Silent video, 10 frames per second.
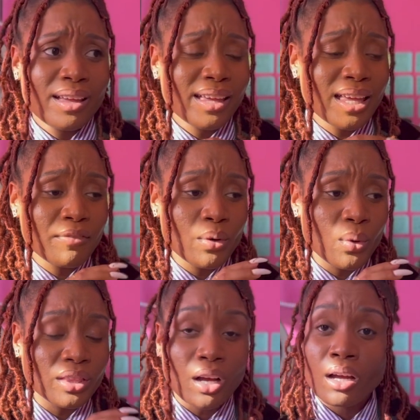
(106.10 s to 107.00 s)
Even with
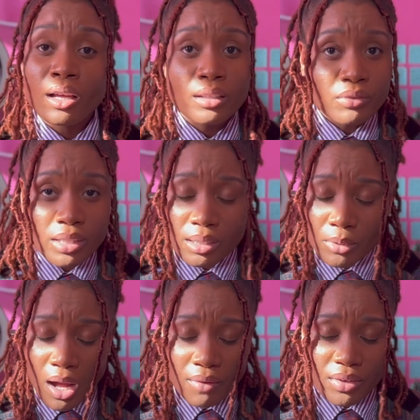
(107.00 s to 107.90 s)
the colorism
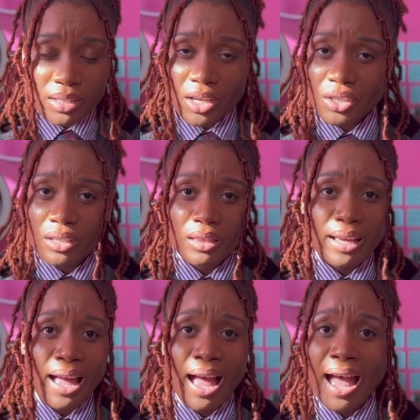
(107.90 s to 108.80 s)
conversation that they
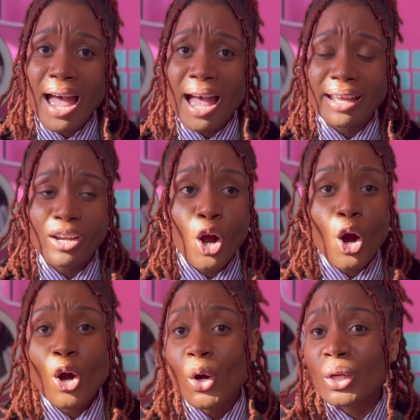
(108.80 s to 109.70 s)
had,
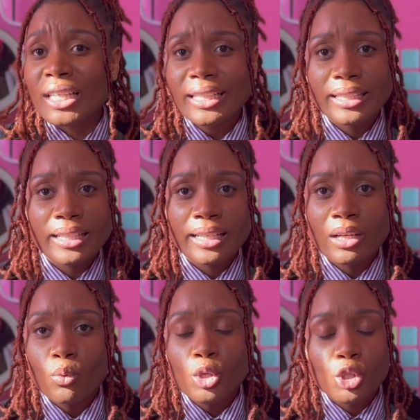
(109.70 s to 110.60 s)
her leading it
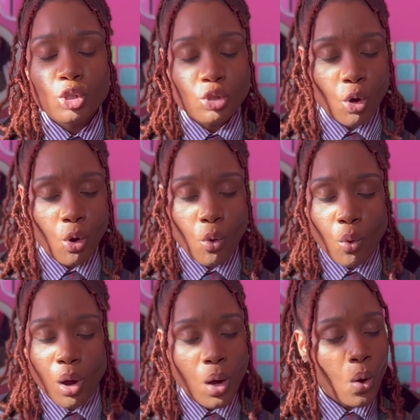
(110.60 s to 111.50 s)
was
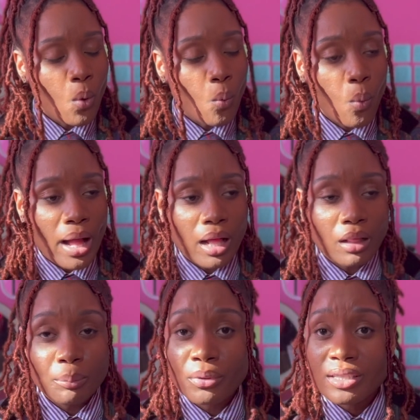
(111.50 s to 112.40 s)
so well
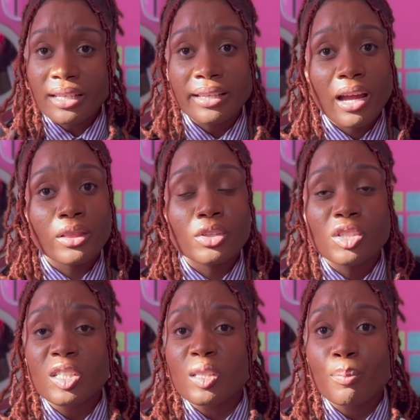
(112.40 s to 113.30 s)
put together,
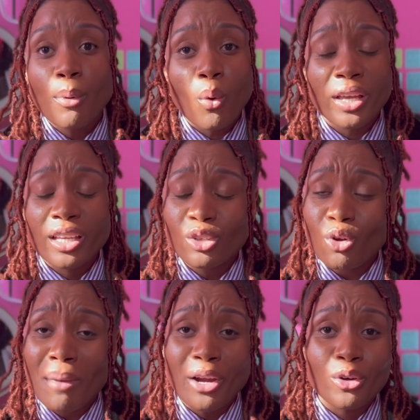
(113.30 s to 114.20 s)
spoken. You know,
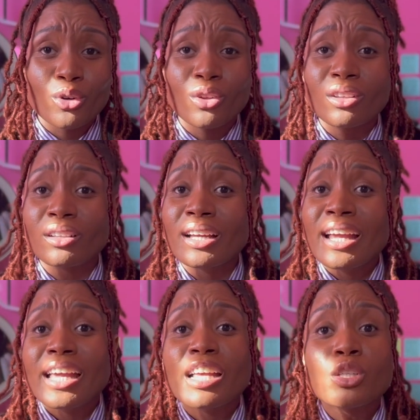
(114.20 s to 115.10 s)
my girl
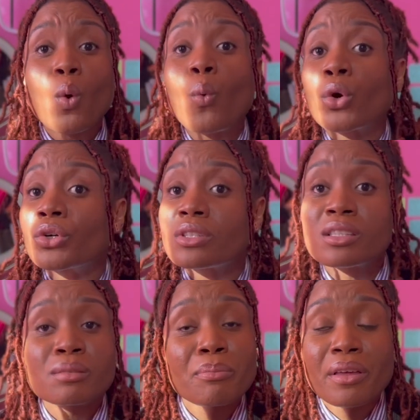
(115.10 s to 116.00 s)
is a
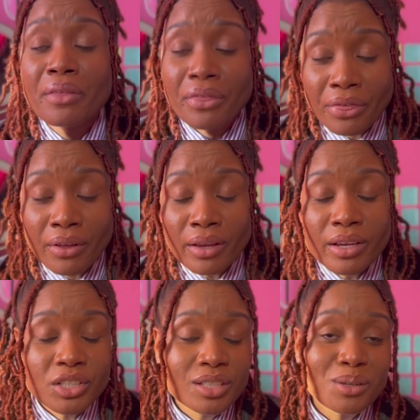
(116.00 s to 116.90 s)
wordsmith.
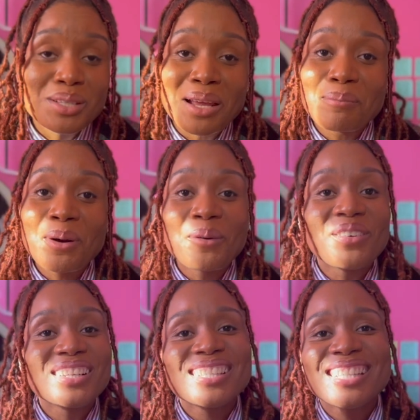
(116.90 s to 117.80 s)
She knows how to put
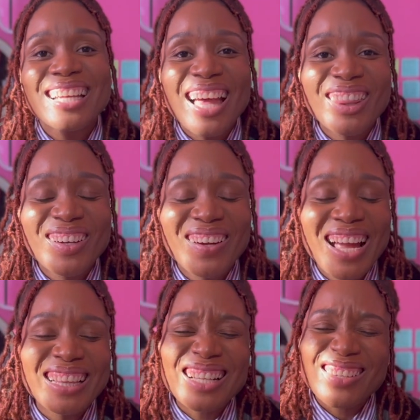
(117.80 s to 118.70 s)
words together,
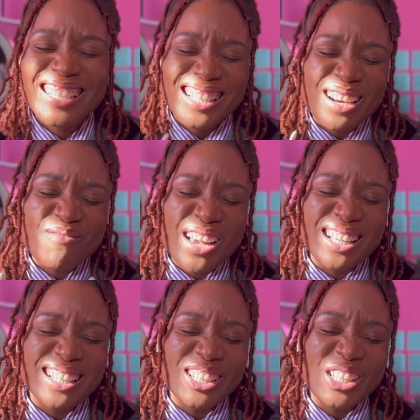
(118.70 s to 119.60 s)
and that's why she's an
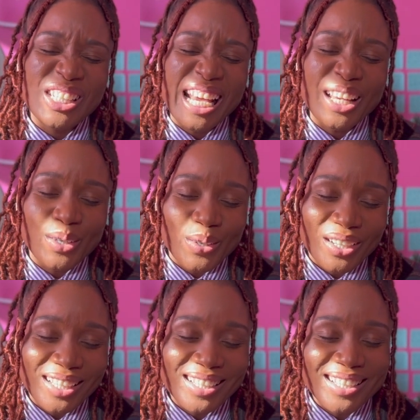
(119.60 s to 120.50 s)
amazing shader,
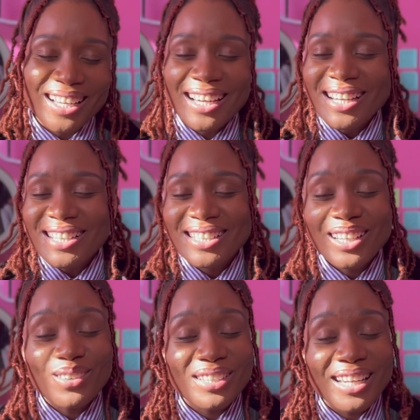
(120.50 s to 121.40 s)
because she
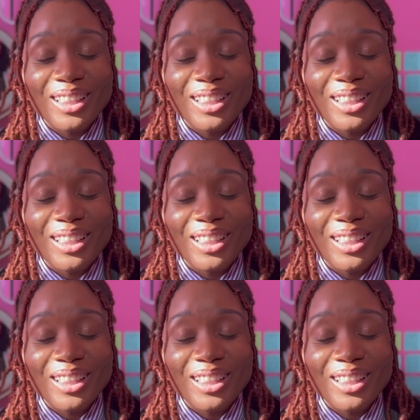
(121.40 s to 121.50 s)
gonna shade